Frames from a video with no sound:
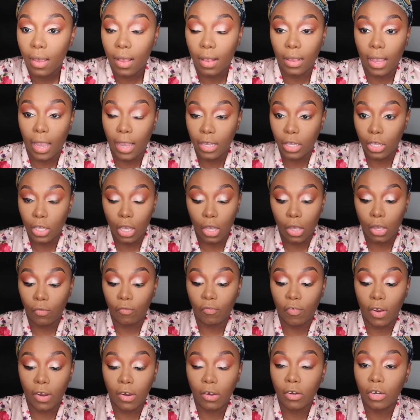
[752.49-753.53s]
like your
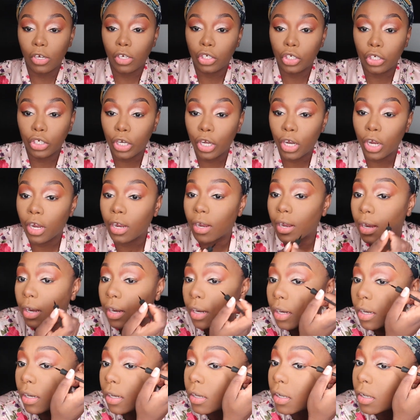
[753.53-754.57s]
furniture
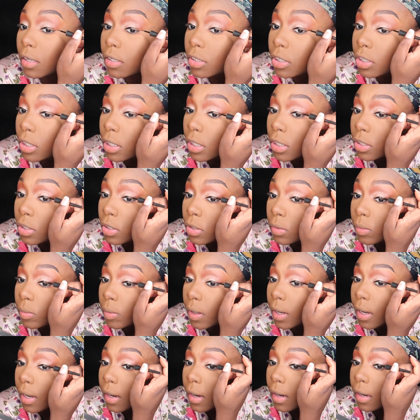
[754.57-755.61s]
and shit you
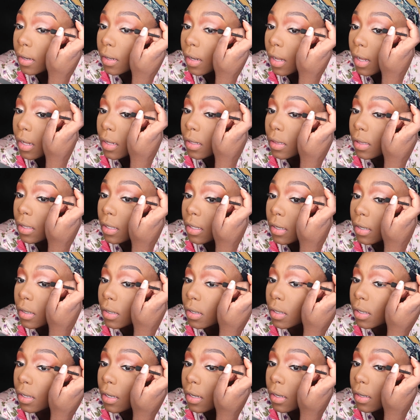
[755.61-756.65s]
wear, like
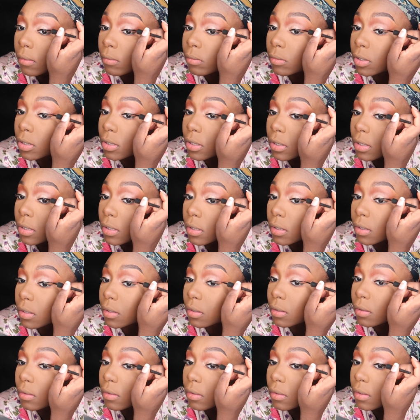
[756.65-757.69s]
literally. And I'm just
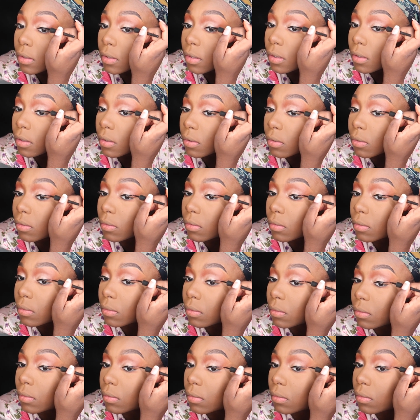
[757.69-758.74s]
like,
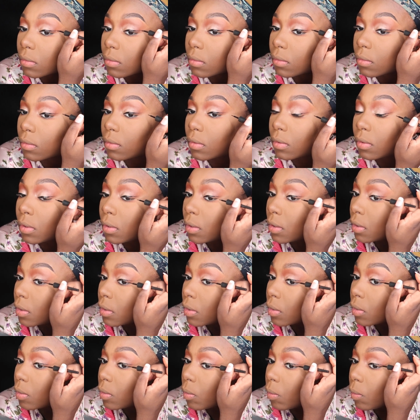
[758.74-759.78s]
no.
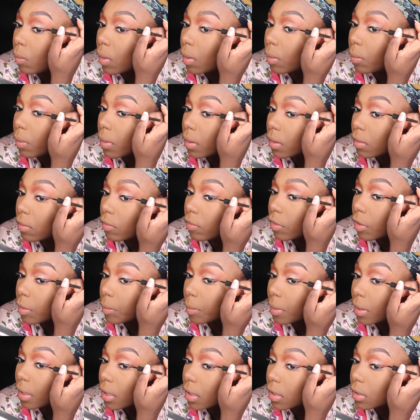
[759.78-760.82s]
What works for
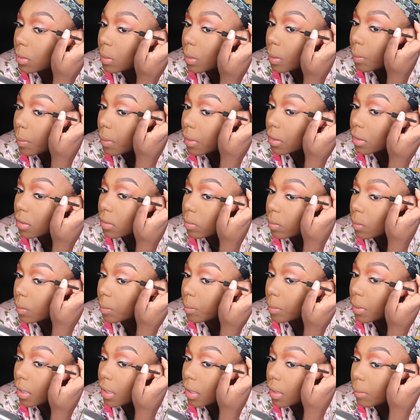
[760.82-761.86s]
me is what works for
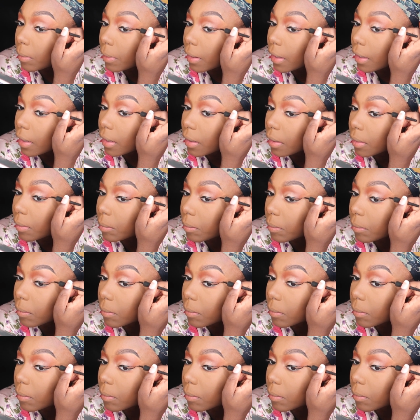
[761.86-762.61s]
me, babe.